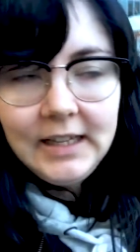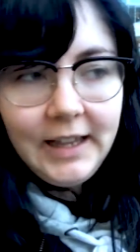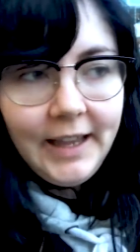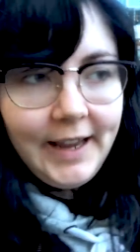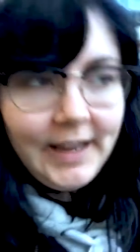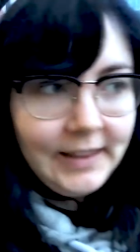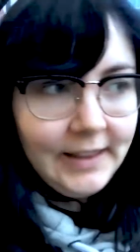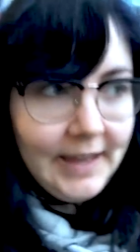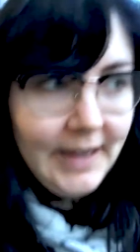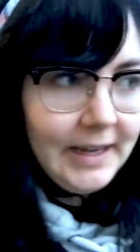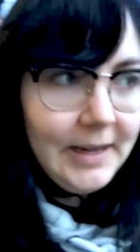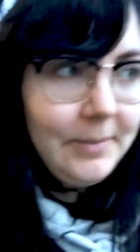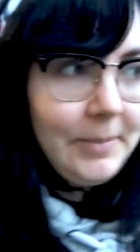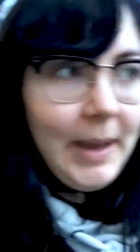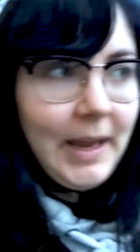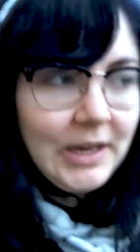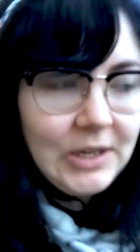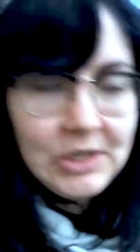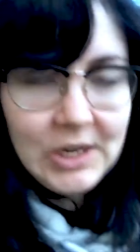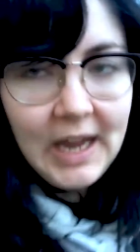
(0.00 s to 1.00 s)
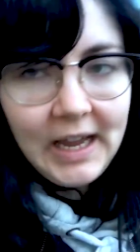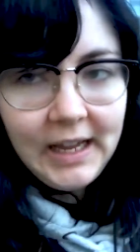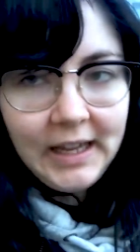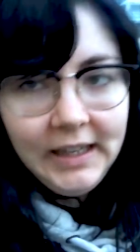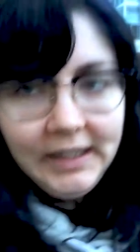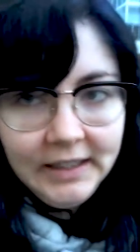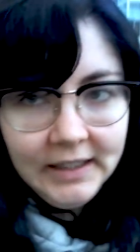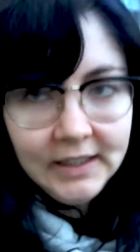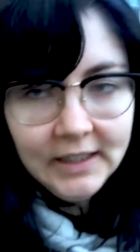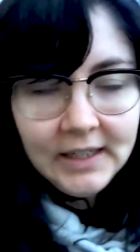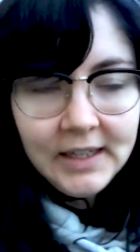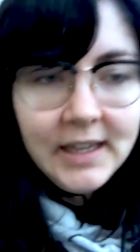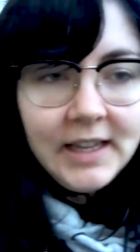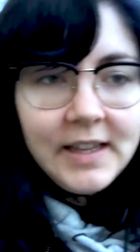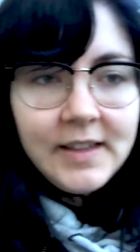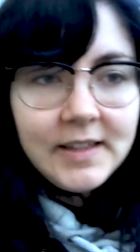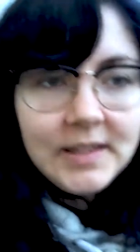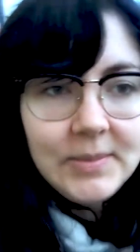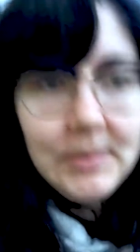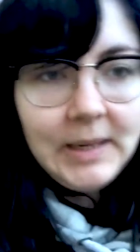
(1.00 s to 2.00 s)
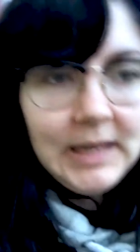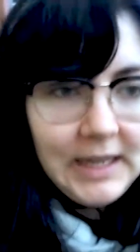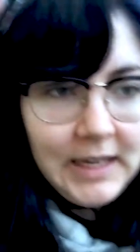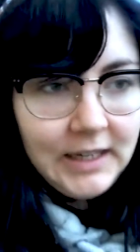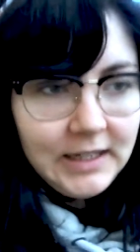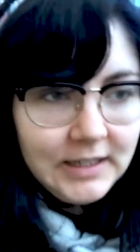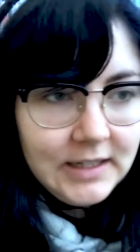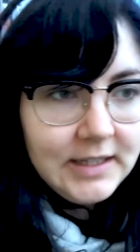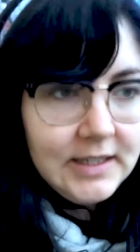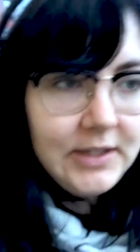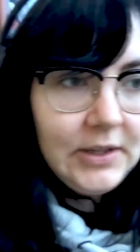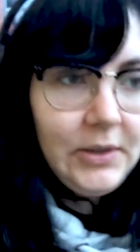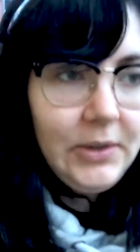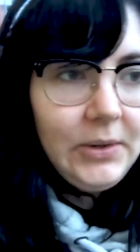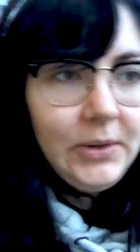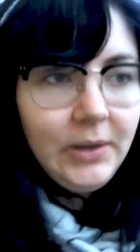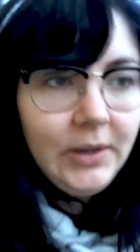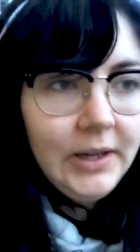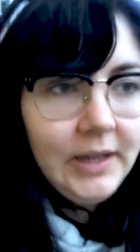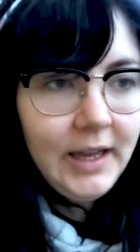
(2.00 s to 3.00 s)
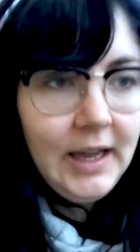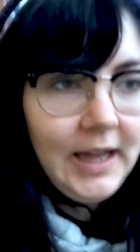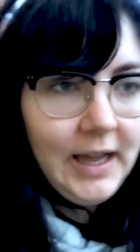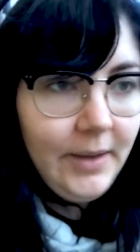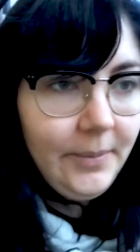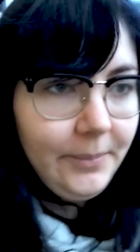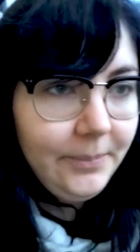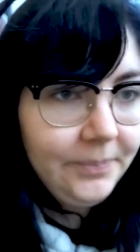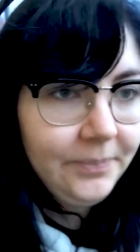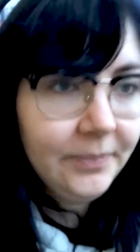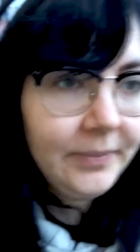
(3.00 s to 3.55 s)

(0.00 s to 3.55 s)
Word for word: like a landing page out this weekend so um,